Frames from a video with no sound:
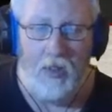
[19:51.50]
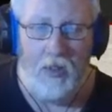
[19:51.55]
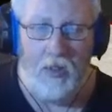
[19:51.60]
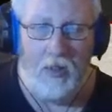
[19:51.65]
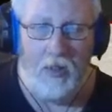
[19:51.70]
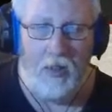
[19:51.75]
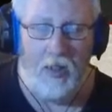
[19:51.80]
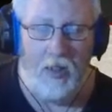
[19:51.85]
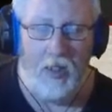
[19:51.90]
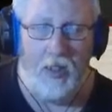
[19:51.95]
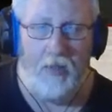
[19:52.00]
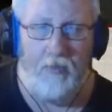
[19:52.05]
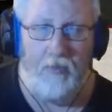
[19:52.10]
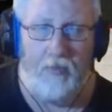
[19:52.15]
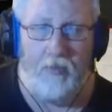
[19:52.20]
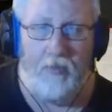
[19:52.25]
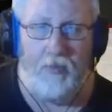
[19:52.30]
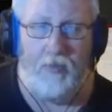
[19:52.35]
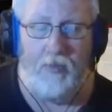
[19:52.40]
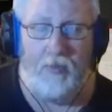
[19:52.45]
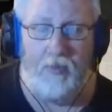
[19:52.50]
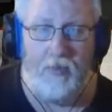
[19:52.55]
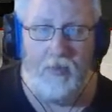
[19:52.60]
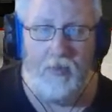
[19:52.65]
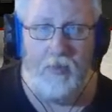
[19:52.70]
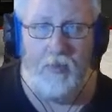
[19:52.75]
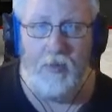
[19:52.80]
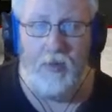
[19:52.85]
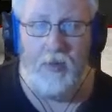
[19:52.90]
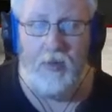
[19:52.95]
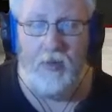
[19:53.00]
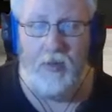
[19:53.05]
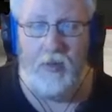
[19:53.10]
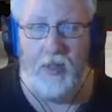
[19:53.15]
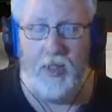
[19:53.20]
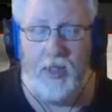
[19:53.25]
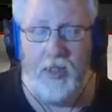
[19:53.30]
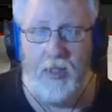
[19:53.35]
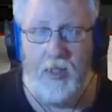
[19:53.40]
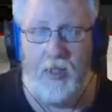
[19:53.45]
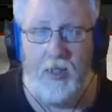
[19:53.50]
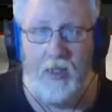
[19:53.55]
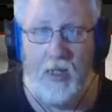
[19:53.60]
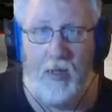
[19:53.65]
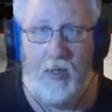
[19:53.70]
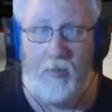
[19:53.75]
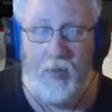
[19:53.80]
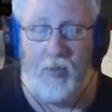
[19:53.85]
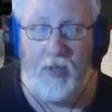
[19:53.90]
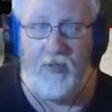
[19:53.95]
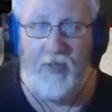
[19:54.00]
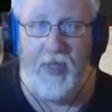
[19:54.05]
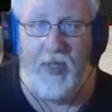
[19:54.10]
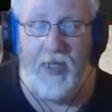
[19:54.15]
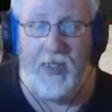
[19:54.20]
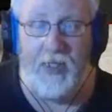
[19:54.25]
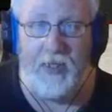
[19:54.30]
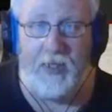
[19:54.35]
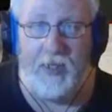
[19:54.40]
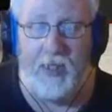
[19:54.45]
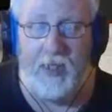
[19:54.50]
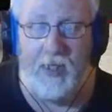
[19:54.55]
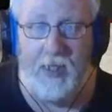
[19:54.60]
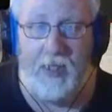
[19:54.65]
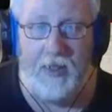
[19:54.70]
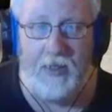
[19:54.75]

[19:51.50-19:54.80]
there are a couple of things that